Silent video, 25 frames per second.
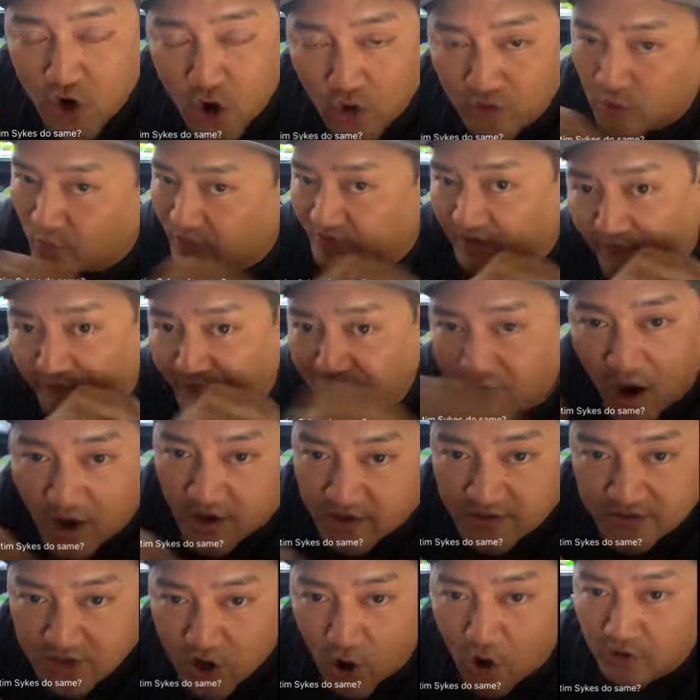You don't know what the
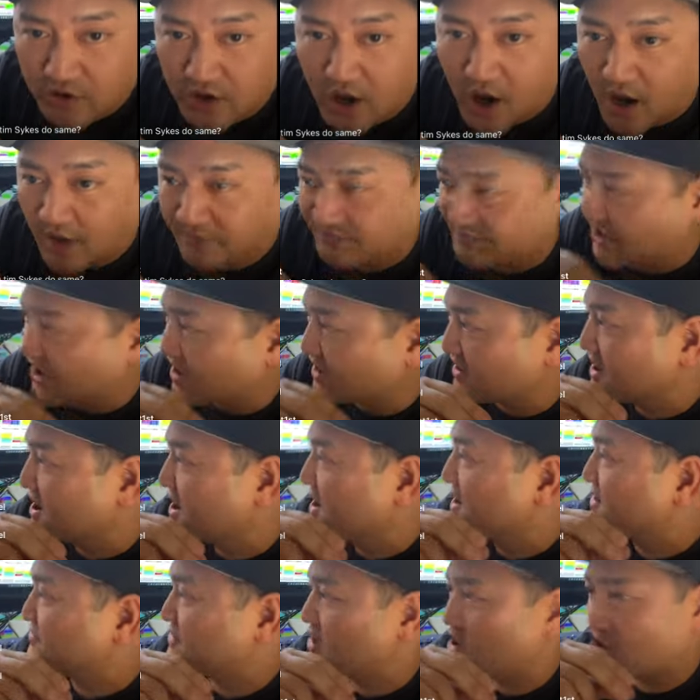fuck is going on.
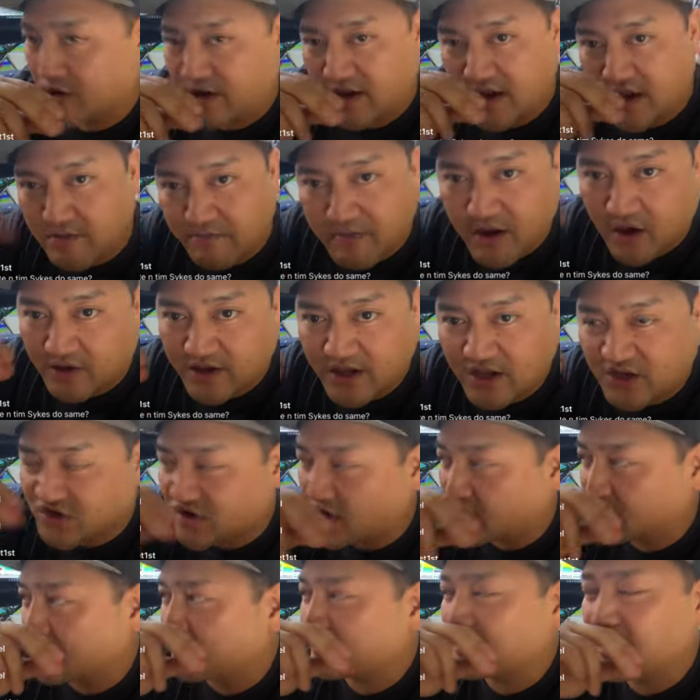They're they're emailing
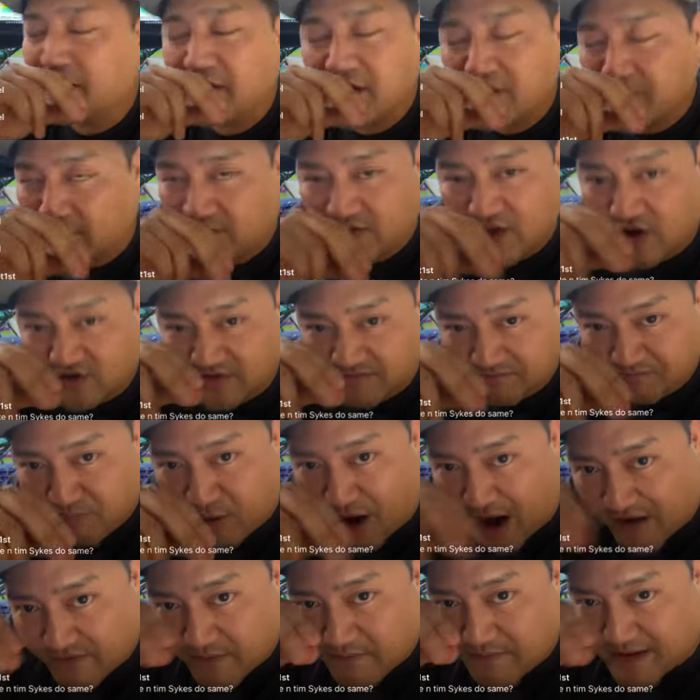each other, uh, not even they're
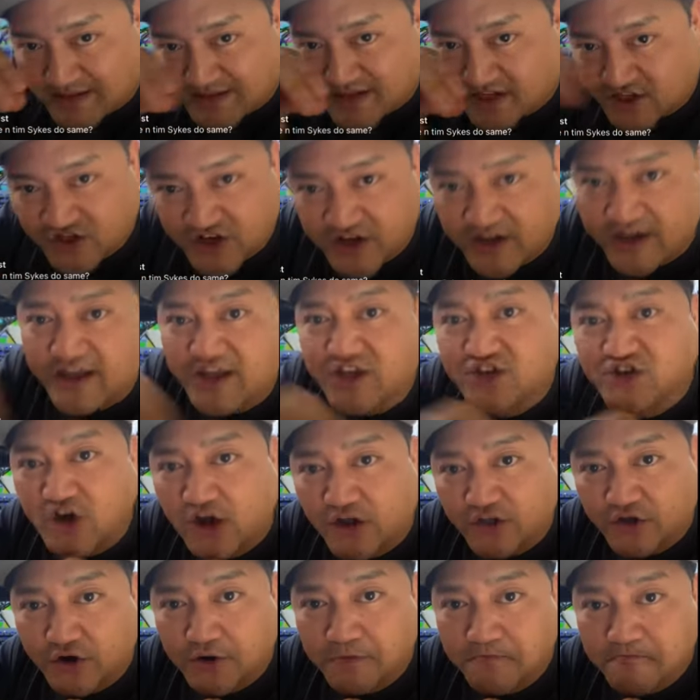private messaging
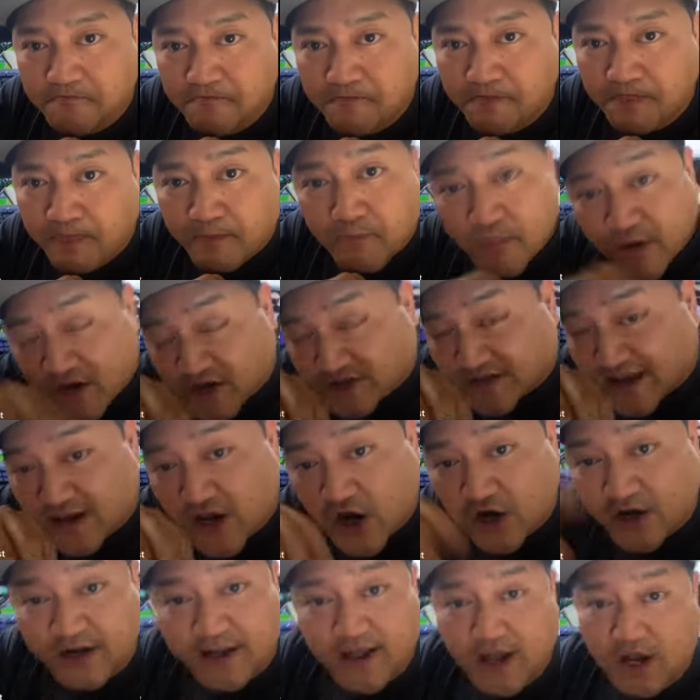each other because
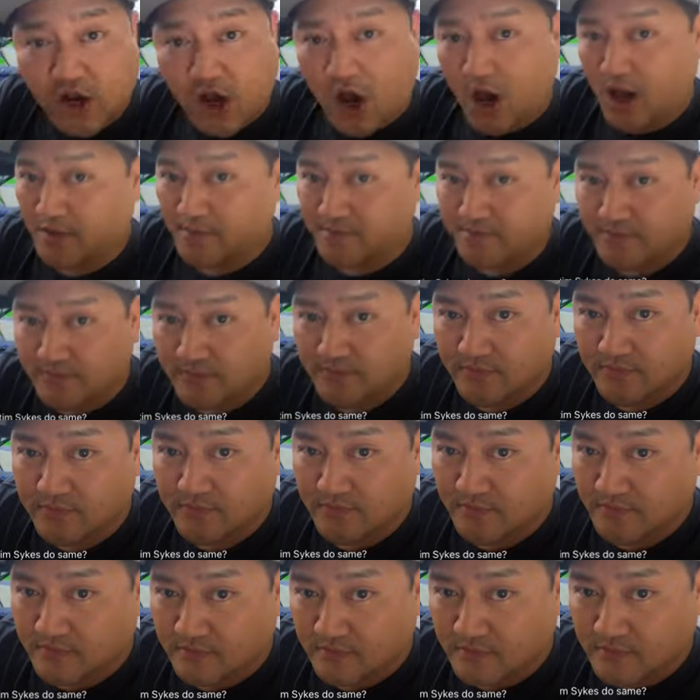they're not gonna get caught.
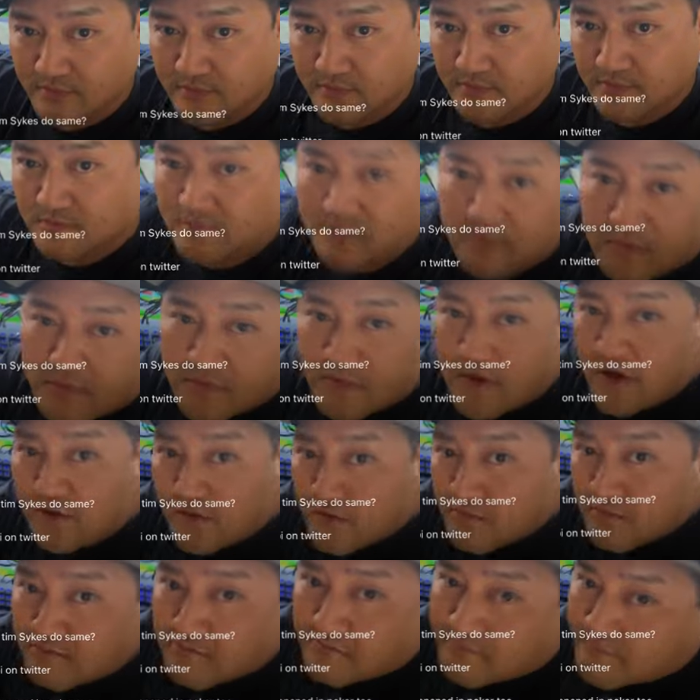
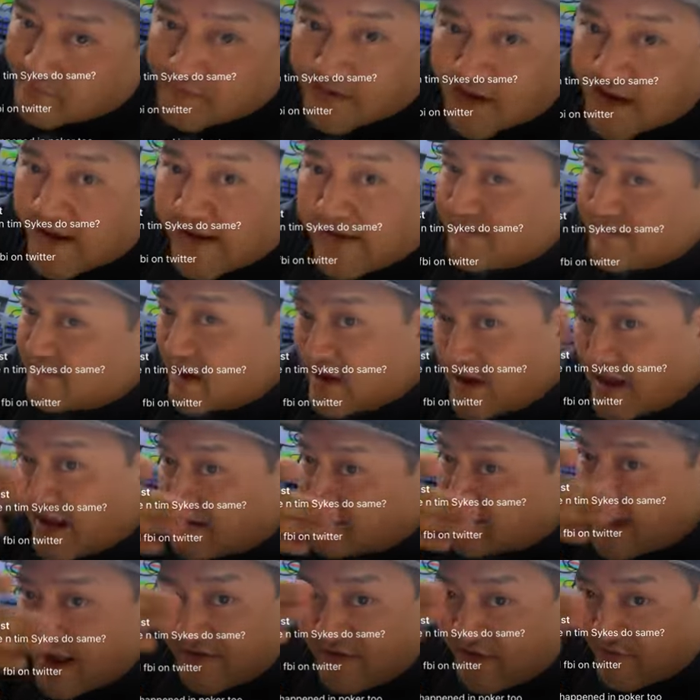Eh, they they,
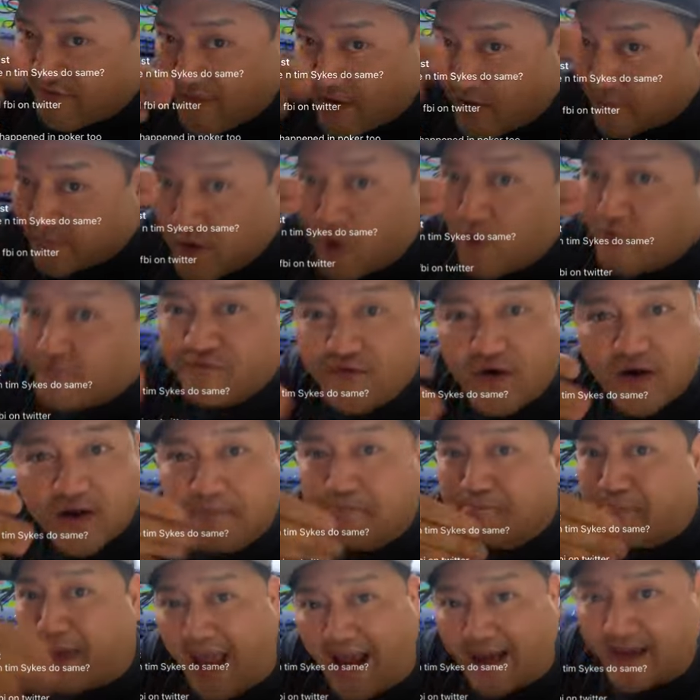eh, they, they develop their own
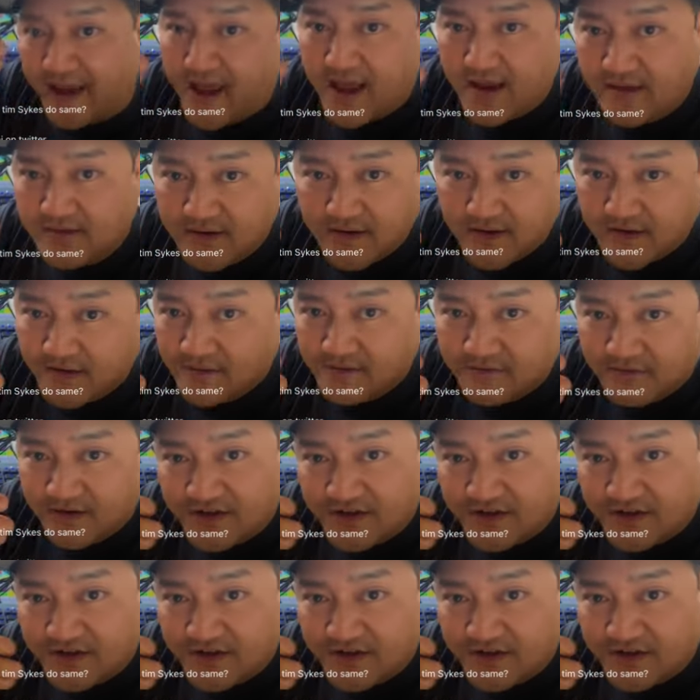fucking back end